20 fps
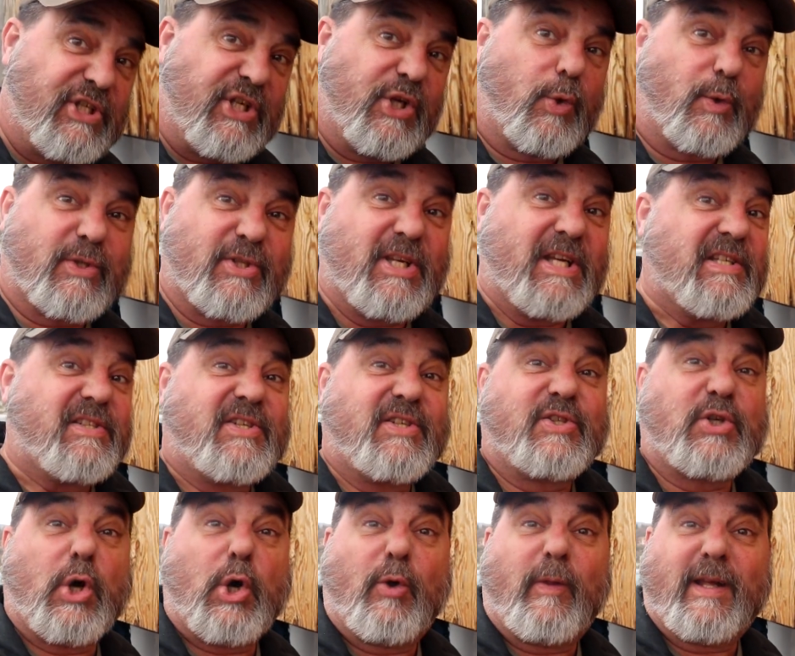GeoSense
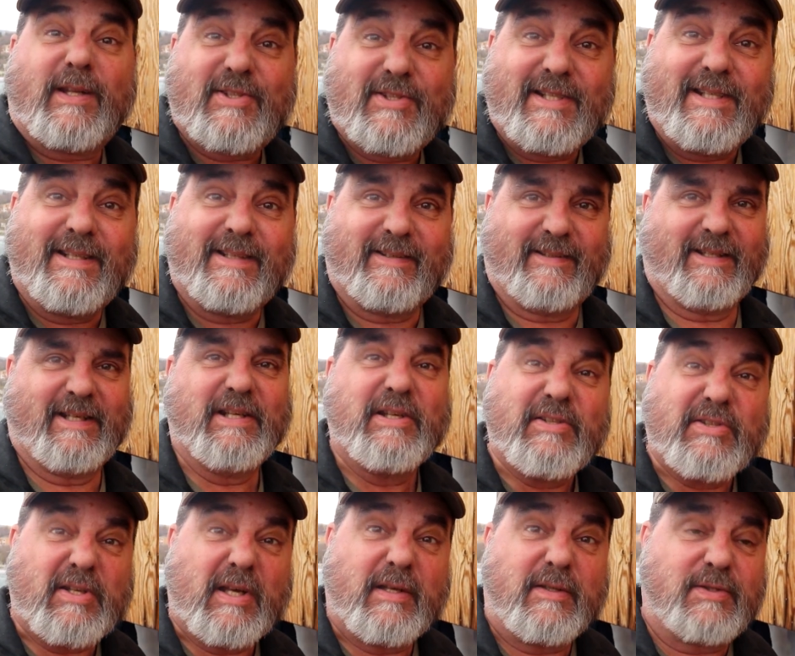is all that's needed, the
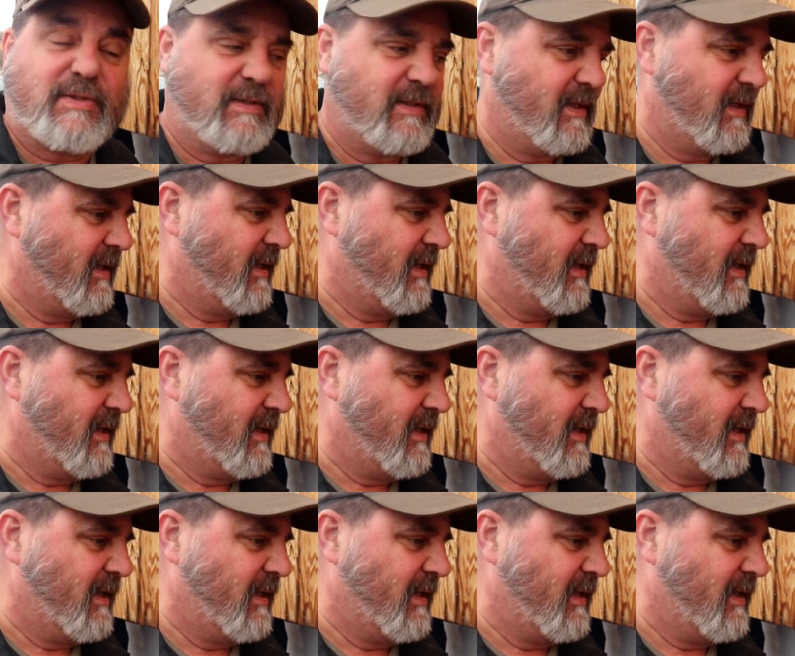hint says.